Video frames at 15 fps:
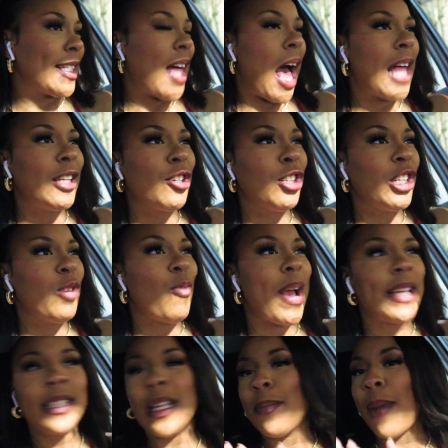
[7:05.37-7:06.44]
So I literally
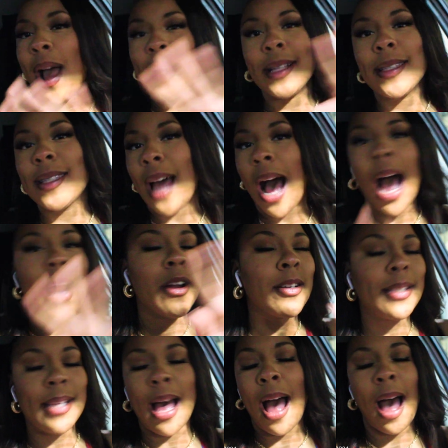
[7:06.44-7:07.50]
wasted my entire
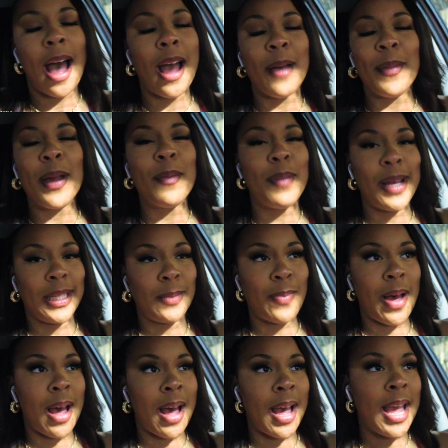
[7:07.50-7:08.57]
time in Best
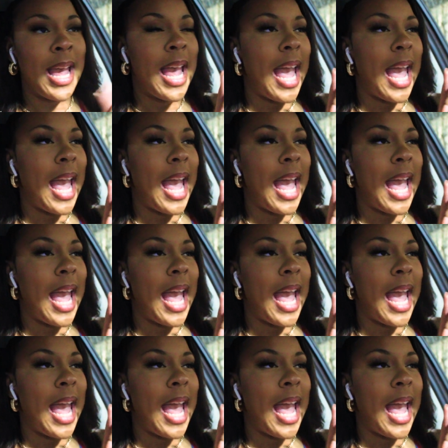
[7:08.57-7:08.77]
Buy,